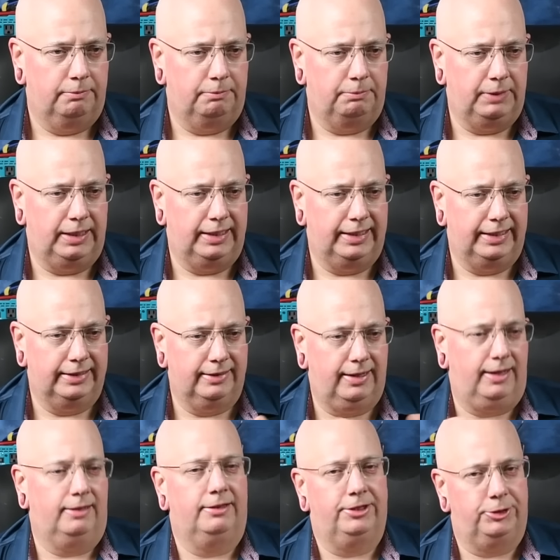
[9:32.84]
meaning
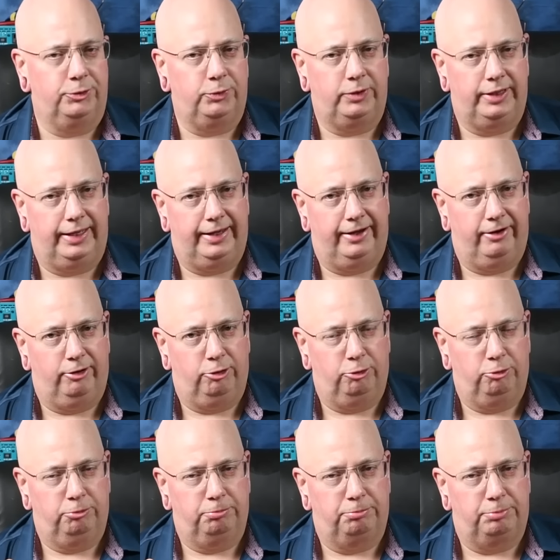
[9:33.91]
not literal
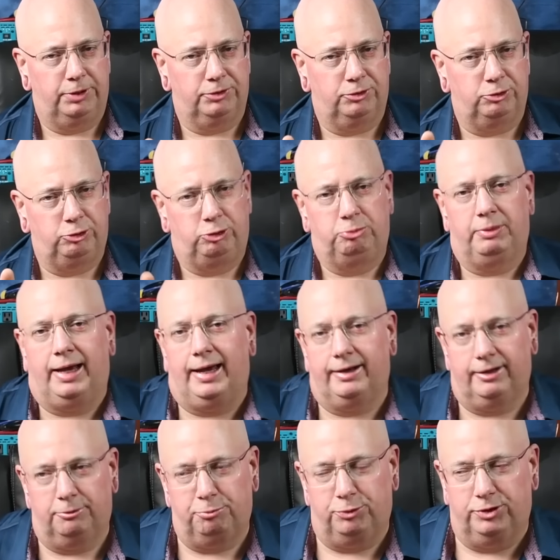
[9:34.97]
air, but the
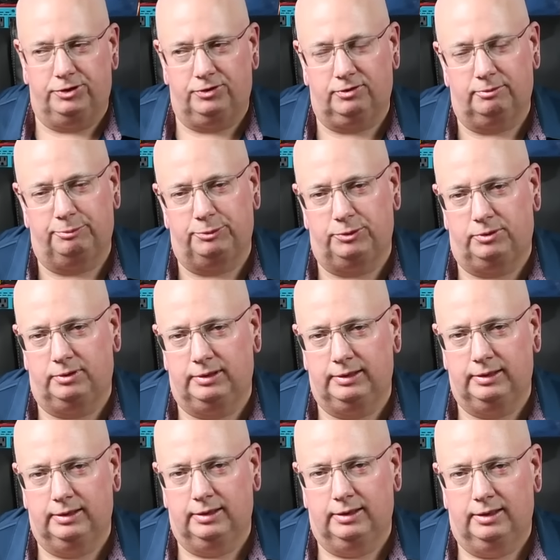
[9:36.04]
pneumatic principle
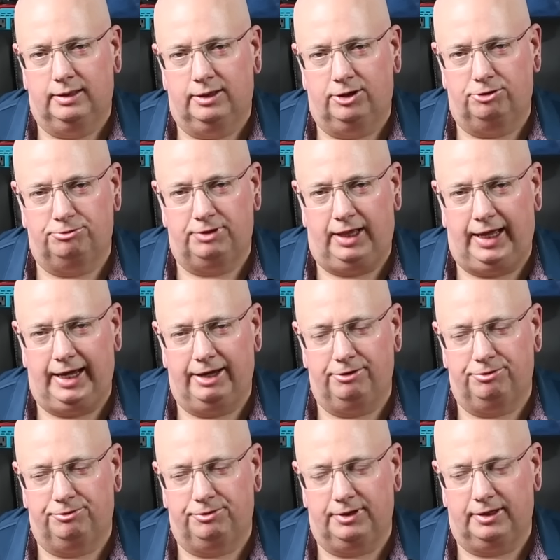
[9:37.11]
of
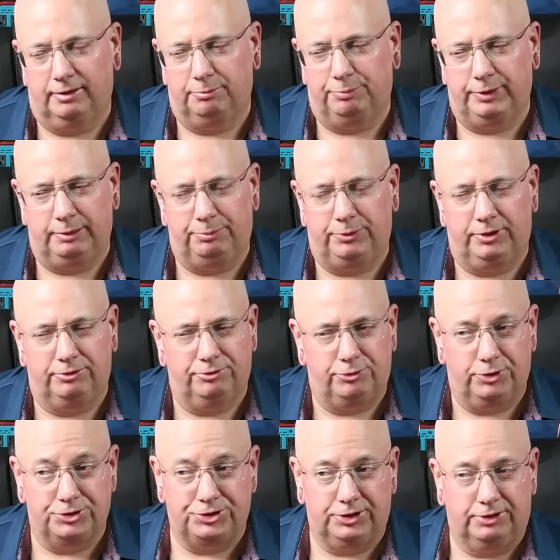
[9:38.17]
life. And people,
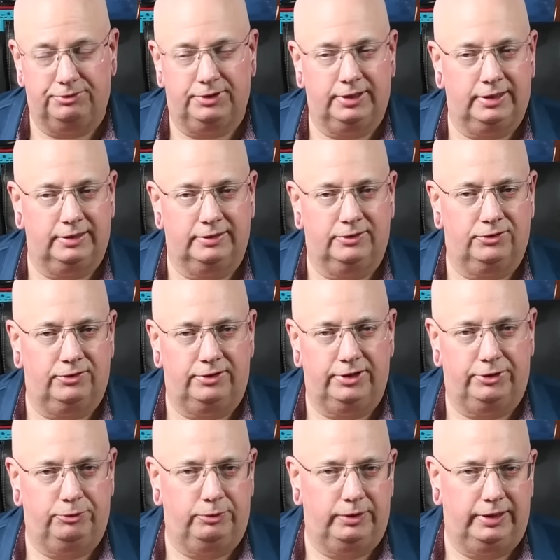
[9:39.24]
unfortunately, have taken this
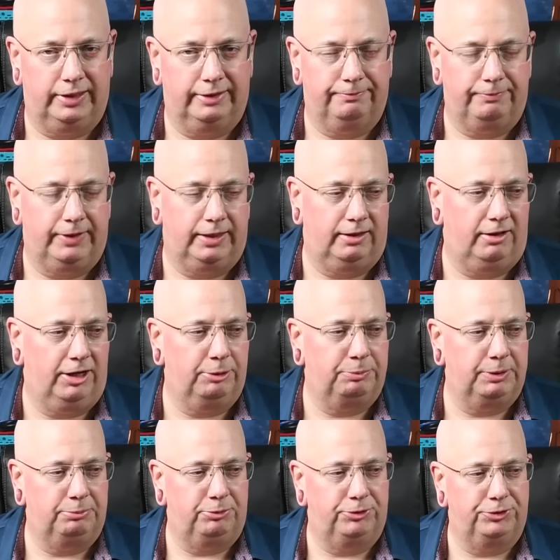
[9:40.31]
literally, and a lot of
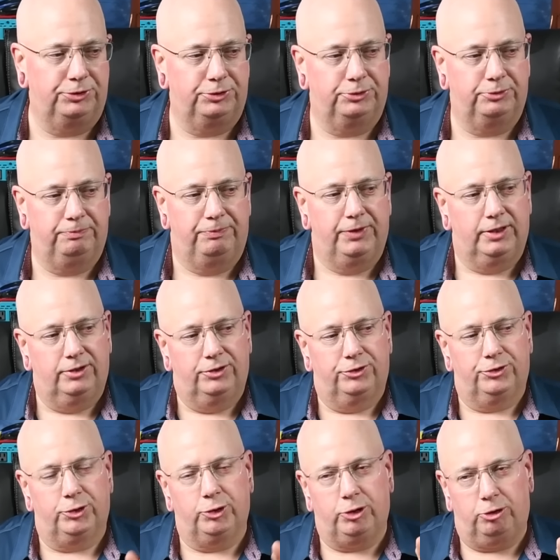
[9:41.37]
people do
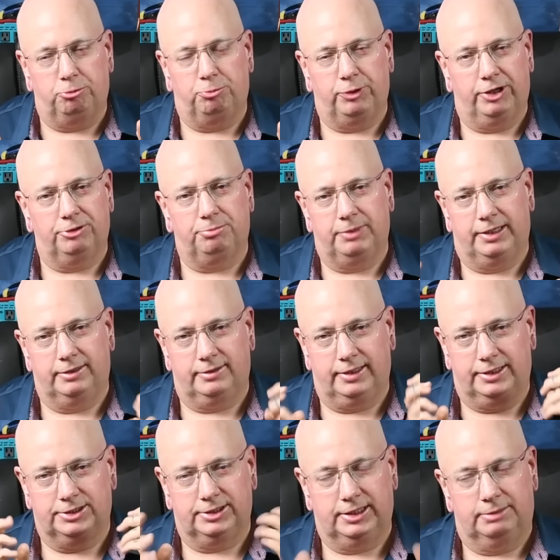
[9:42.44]
so called breath
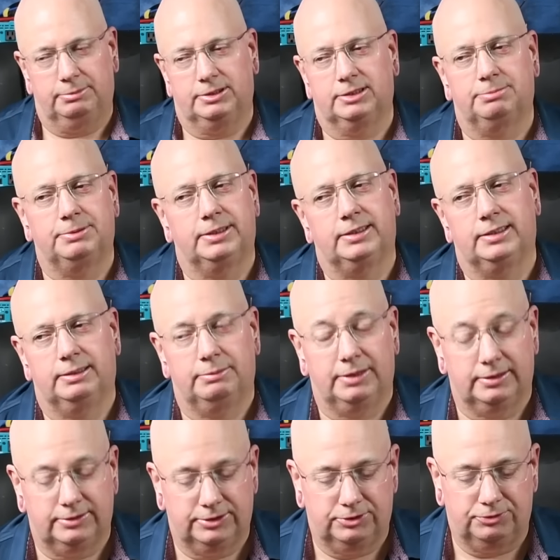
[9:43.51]
meditation. I've been speaking
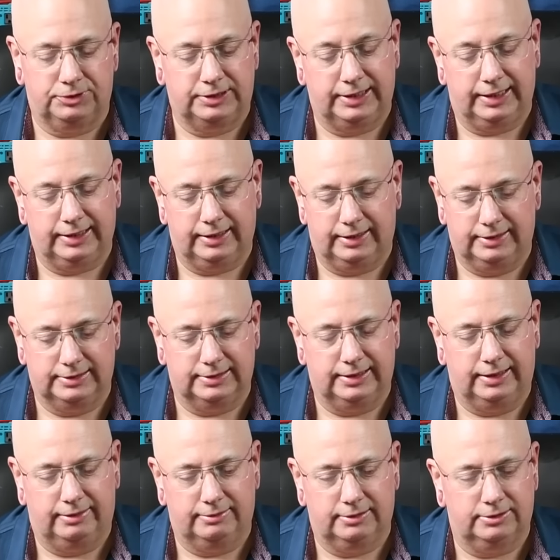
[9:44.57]
about this for decades
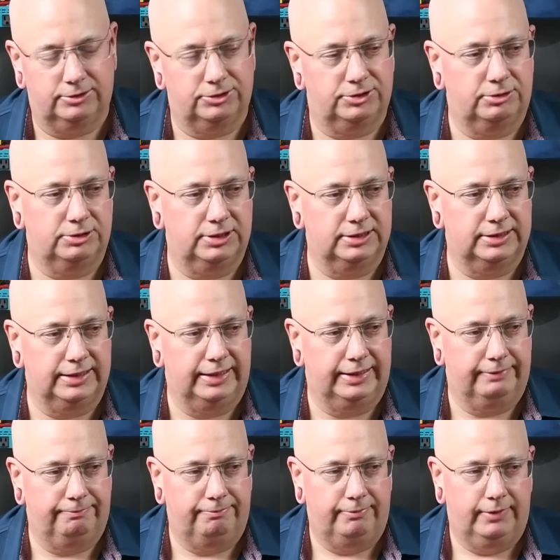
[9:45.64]
now that there's no such
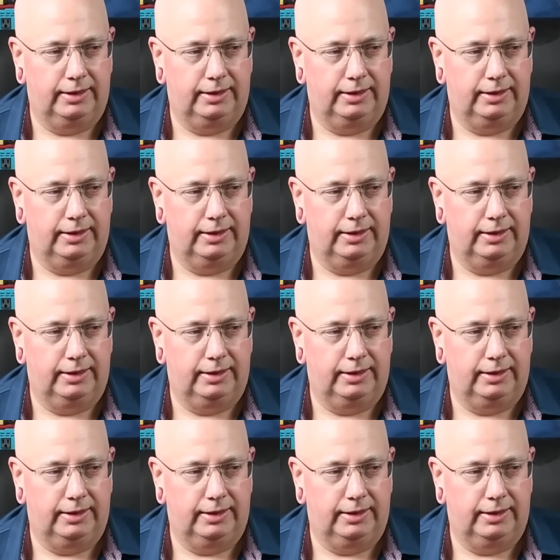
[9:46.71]
thing